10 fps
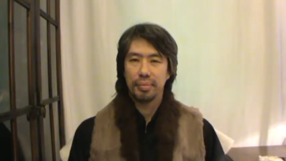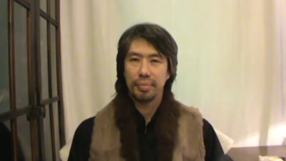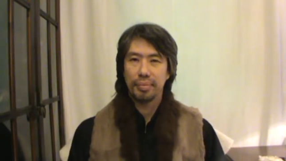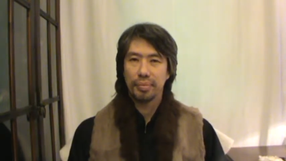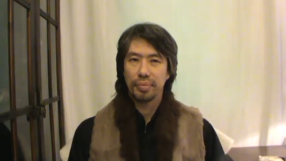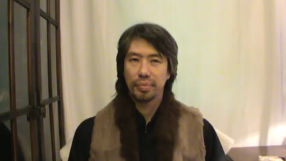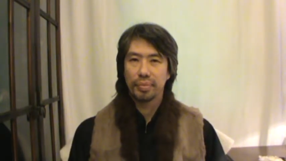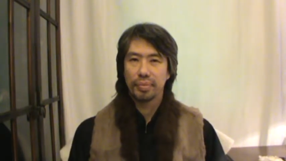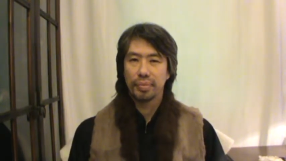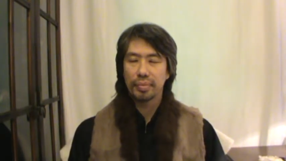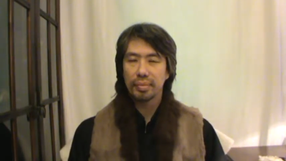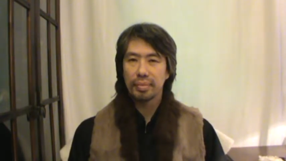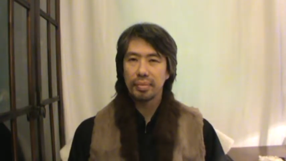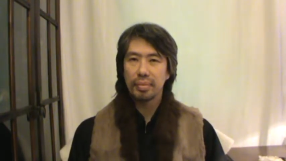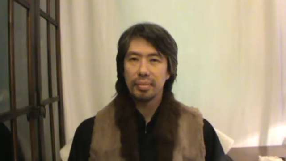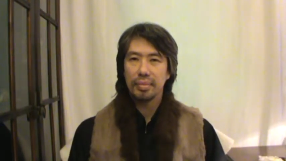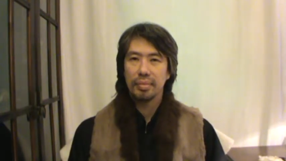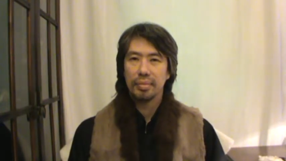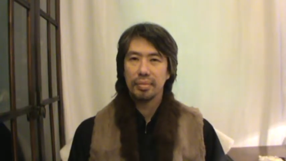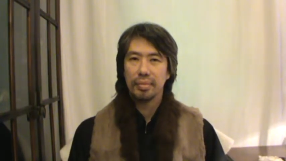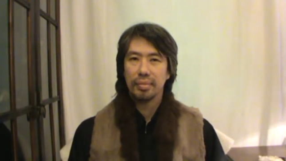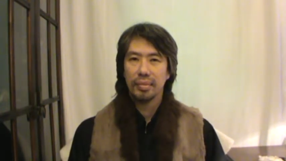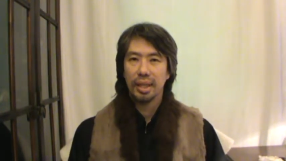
Nothing is said.